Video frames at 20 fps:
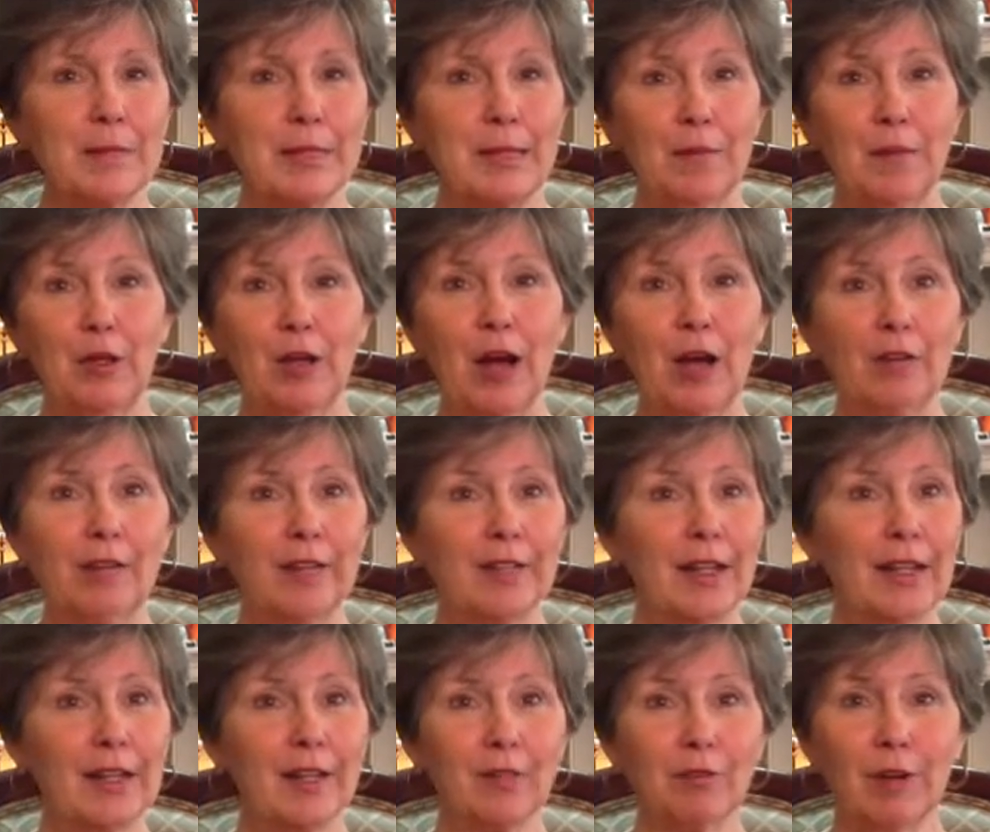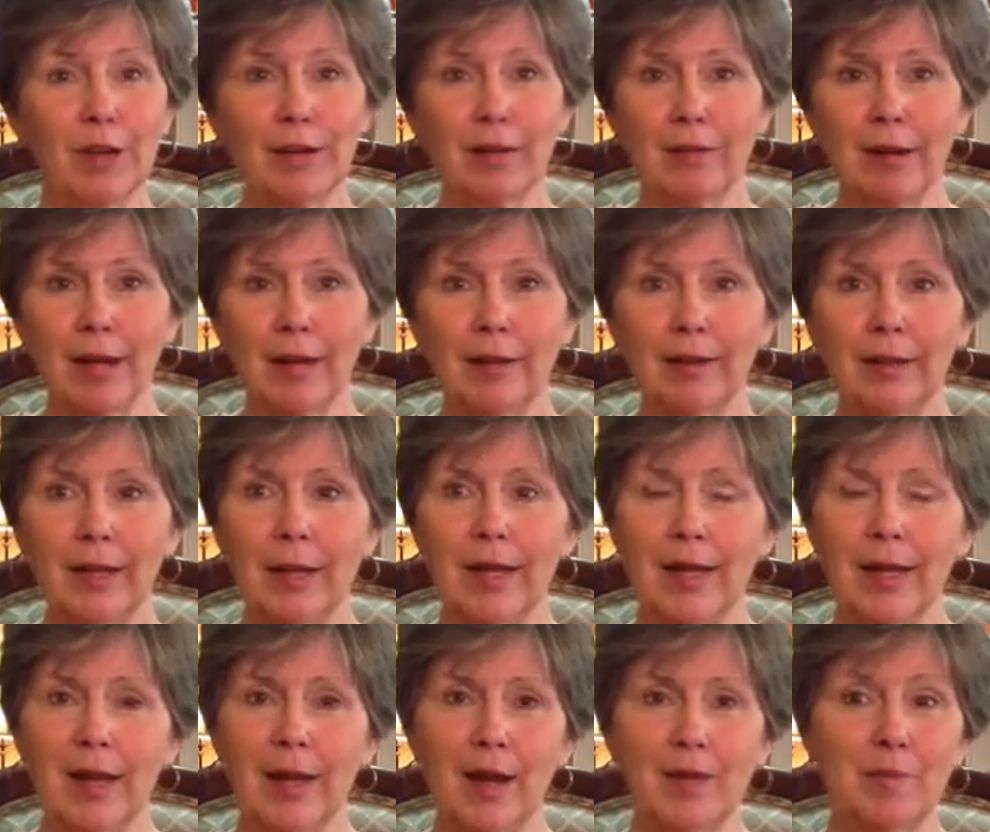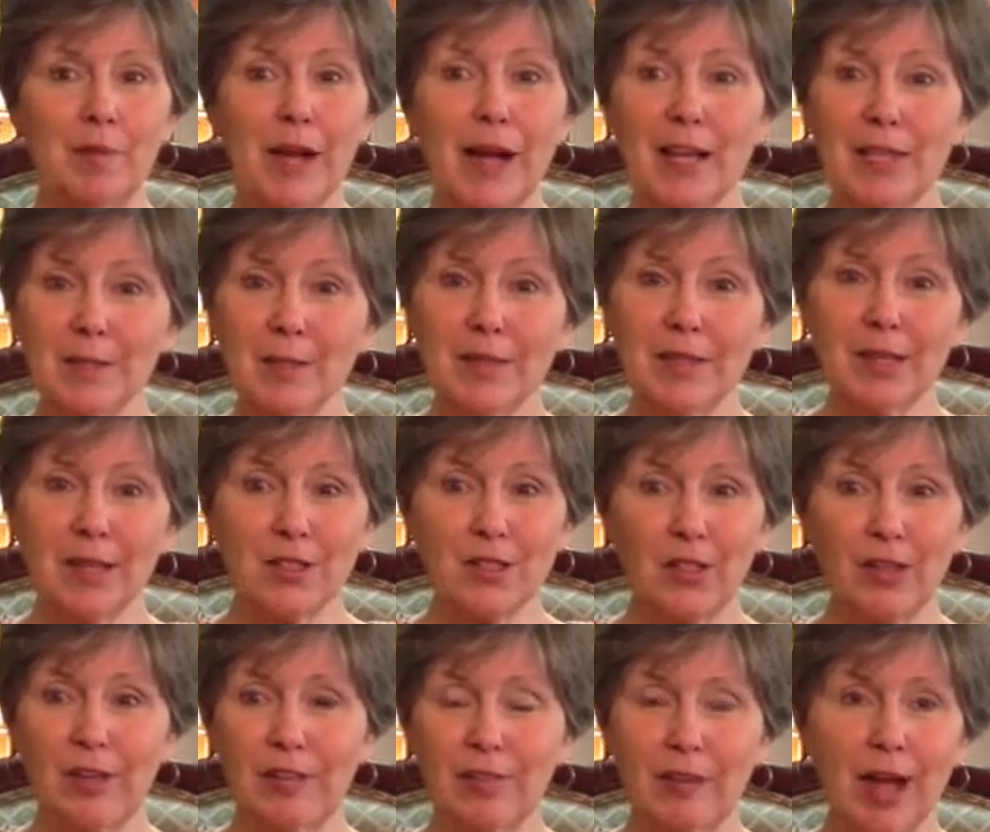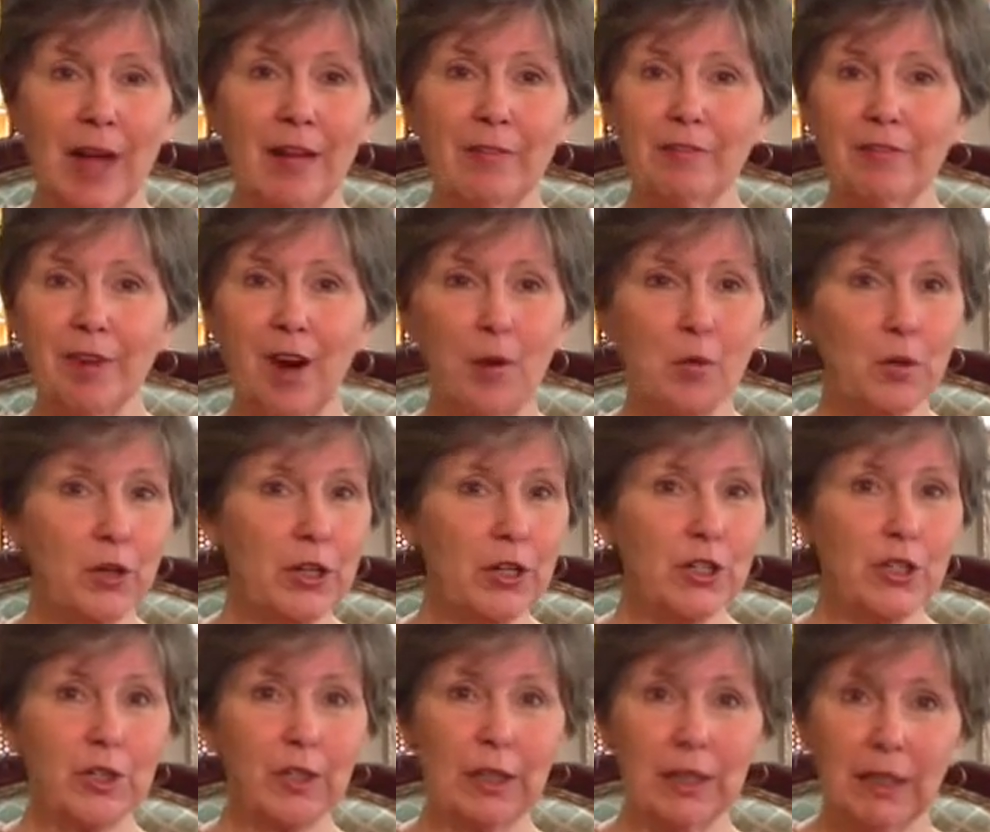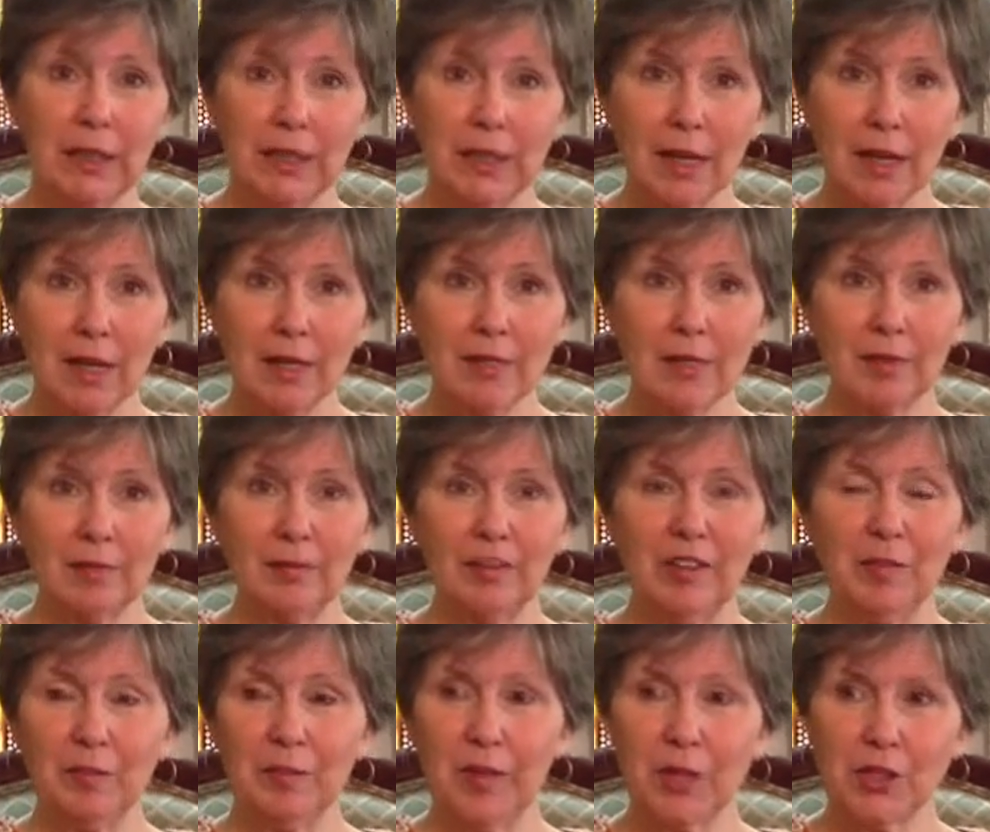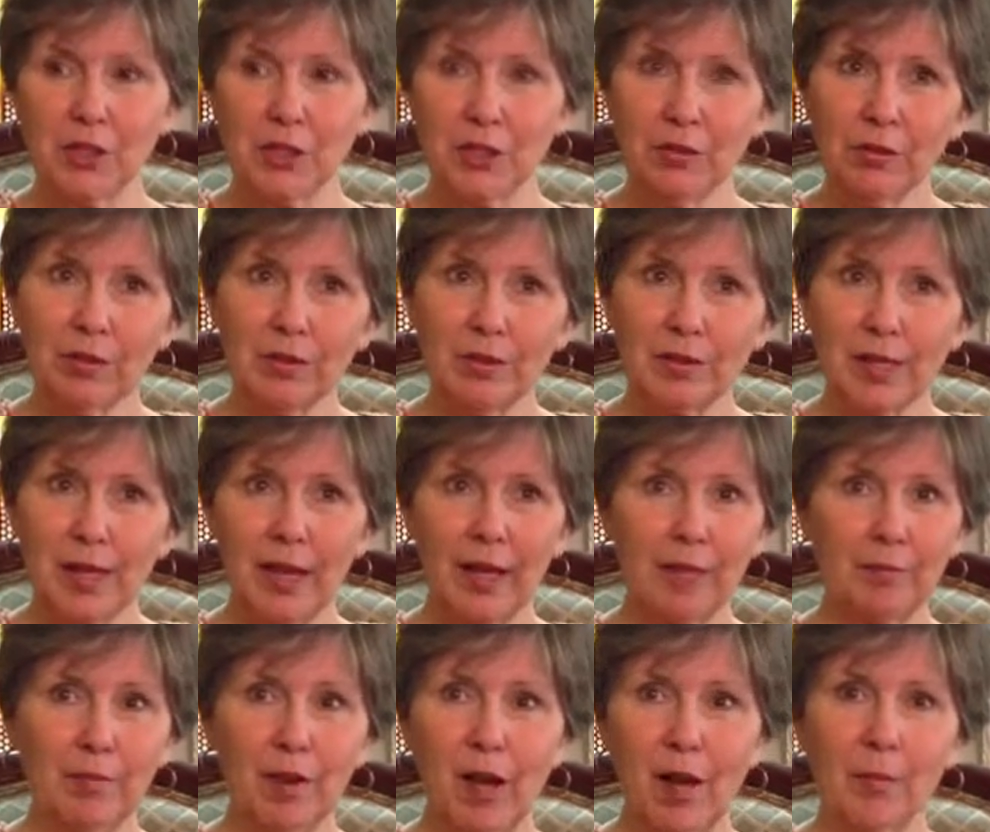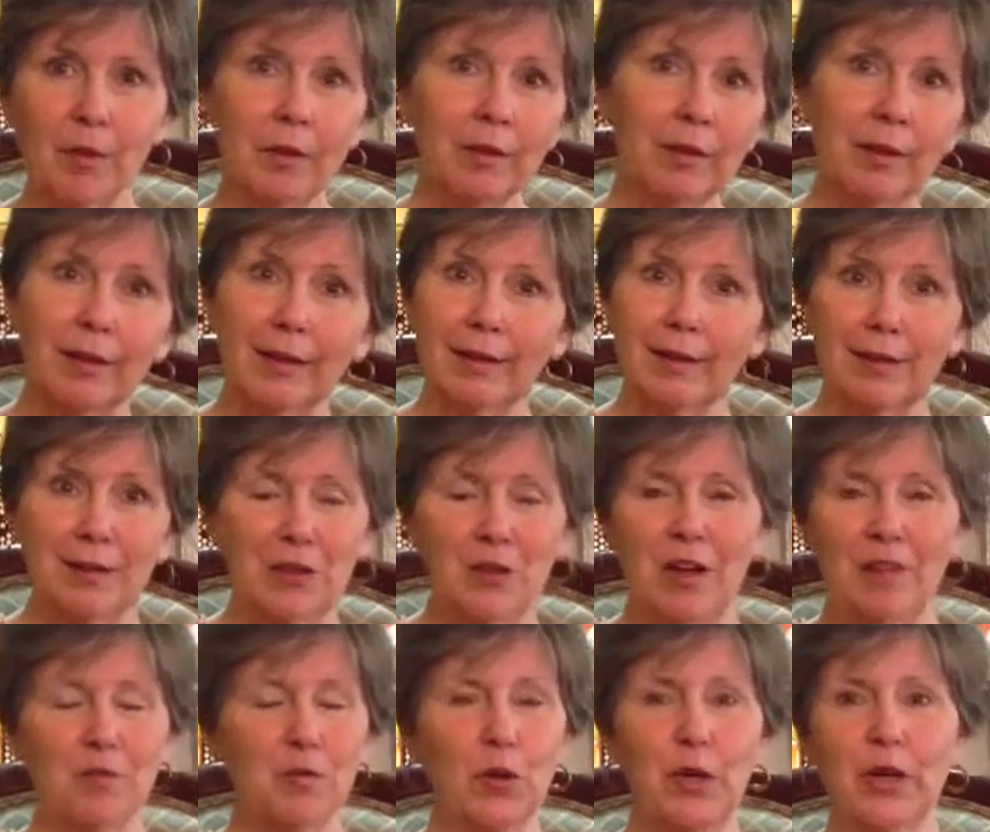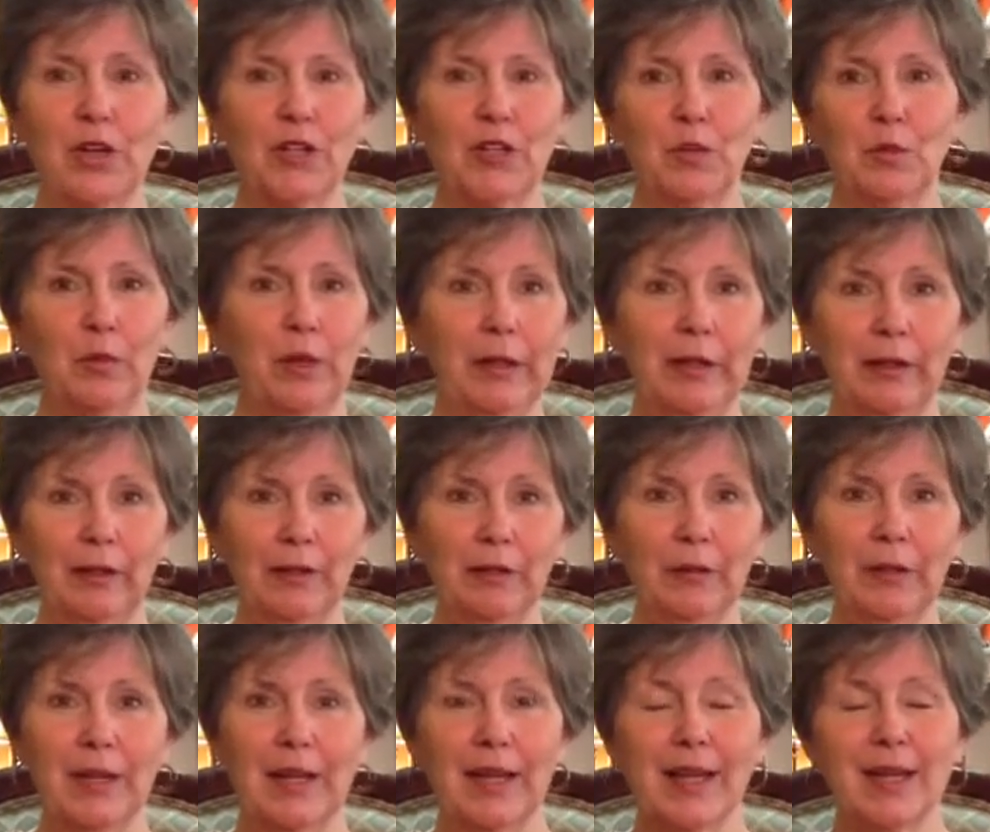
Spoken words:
see me often that I can run around. My husband says, I have far more energy than he does, and even my children say, "Mama, you have more energy than we do."